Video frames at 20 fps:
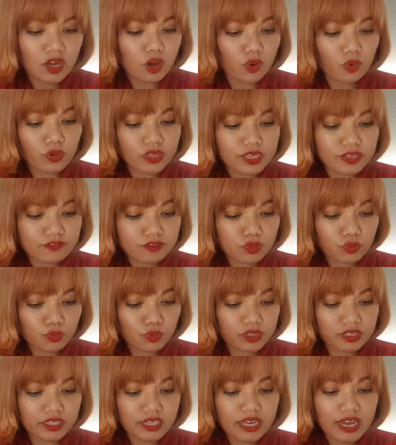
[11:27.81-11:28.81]
o'keeffe's
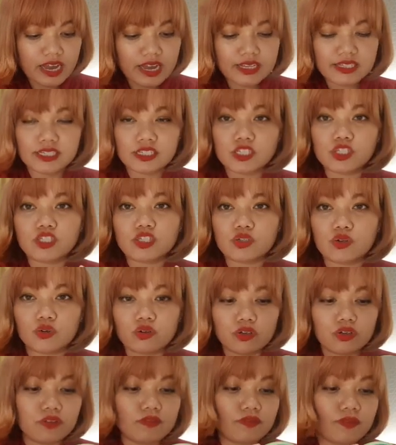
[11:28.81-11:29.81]
working hands is so
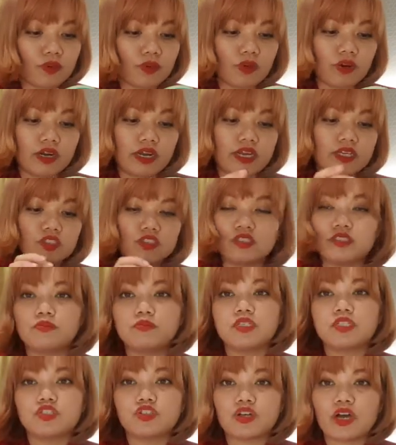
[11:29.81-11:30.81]
good for
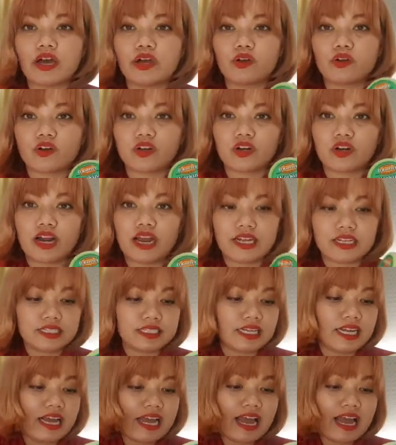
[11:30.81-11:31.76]
extremely dry or cracked